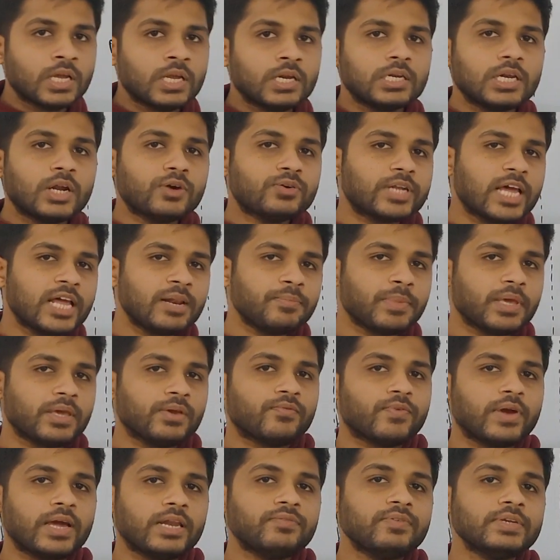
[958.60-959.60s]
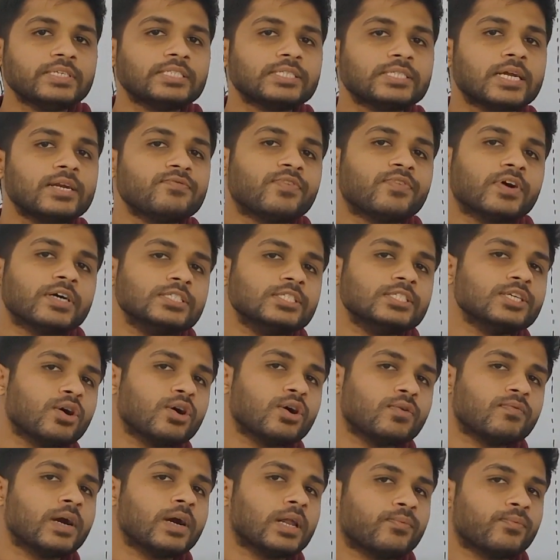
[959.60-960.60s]
Now tell me, when we send
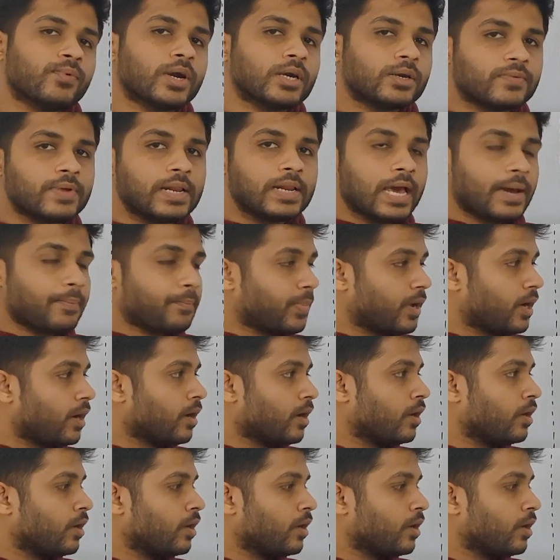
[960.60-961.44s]
101, what will happen?